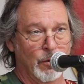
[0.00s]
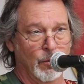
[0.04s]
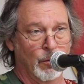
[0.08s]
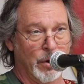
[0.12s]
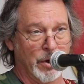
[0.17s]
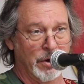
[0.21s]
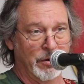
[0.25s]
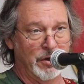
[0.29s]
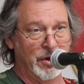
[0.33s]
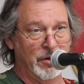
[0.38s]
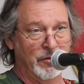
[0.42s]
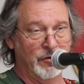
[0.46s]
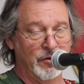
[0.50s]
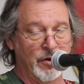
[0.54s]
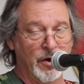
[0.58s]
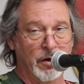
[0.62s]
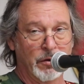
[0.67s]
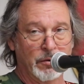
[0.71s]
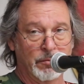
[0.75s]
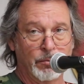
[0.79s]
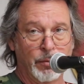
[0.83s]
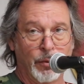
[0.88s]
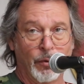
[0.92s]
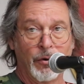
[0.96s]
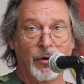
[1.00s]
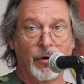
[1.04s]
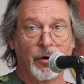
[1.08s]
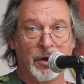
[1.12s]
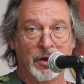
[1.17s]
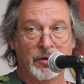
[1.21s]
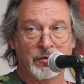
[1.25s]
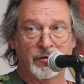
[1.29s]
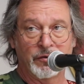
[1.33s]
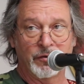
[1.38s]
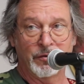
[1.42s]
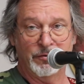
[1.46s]
one of these young
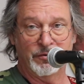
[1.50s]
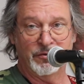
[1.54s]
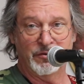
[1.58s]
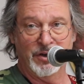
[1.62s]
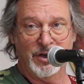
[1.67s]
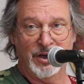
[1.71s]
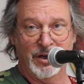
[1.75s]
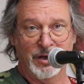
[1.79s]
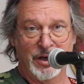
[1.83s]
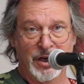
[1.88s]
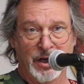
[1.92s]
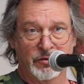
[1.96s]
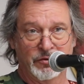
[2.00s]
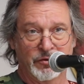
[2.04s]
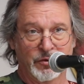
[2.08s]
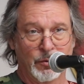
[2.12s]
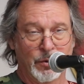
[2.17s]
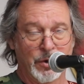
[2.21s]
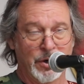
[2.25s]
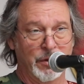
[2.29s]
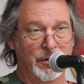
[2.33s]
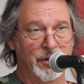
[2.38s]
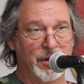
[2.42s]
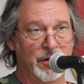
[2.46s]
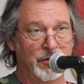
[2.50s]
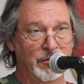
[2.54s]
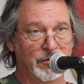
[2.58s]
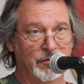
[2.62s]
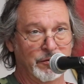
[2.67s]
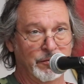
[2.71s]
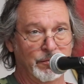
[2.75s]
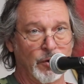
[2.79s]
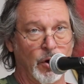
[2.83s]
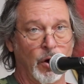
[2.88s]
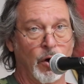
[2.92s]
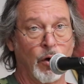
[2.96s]
boys sitting next to one of
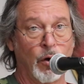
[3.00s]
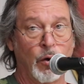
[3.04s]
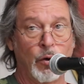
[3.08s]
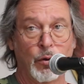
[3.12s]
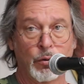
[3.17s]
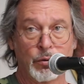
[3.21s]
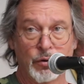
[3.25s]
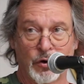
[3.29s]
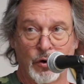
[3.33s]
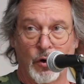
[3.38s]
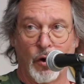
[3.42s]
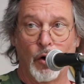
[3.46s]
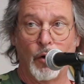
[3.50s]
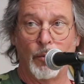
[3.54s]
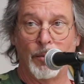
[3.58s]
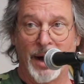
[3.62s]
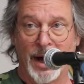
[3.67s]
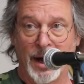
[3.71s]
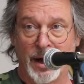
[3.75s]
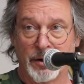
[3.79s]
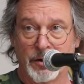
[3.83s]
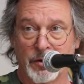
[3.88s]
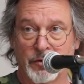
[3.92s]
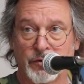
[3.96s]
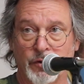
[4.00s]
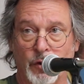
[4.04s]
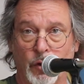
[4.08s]
these old coal miners,